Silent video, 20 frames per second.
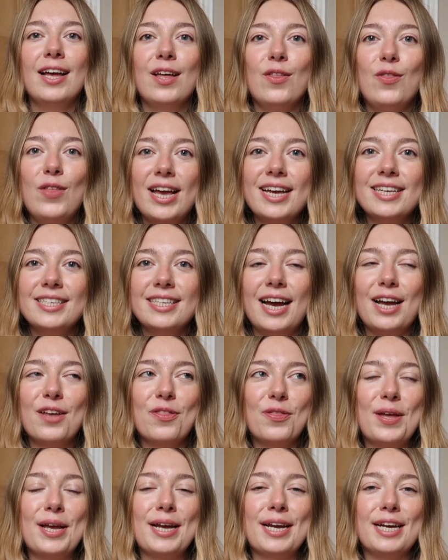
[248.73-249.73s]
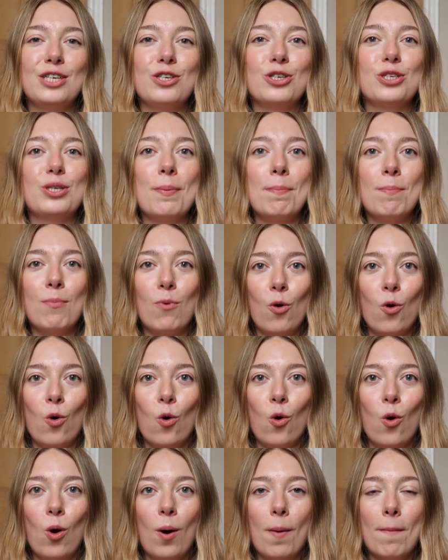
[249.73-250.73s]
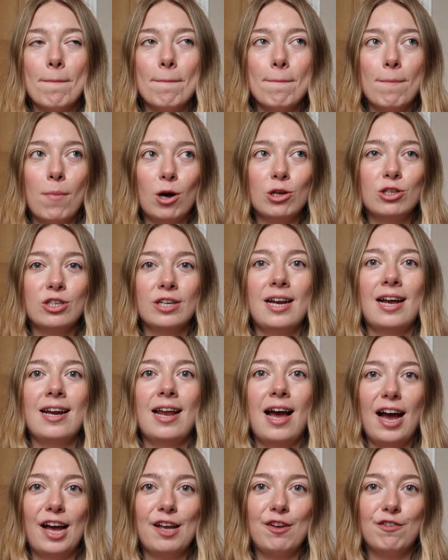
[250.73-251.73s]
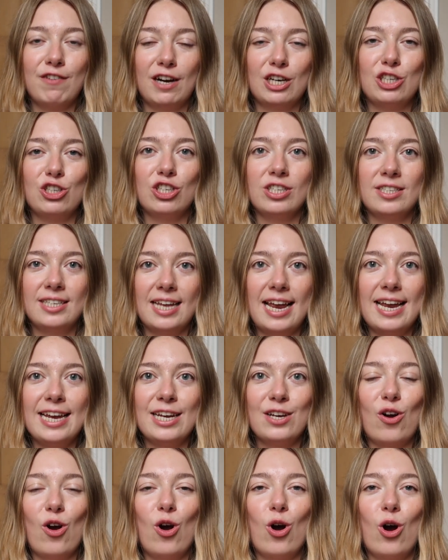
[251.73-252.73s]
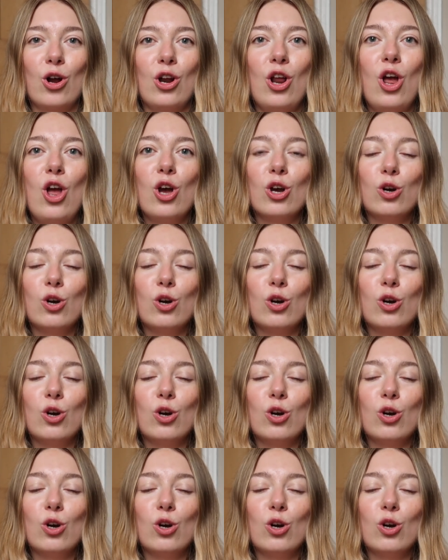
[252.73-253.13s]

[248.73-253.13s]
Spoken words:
This, I think, is just a more modern and high fashion take on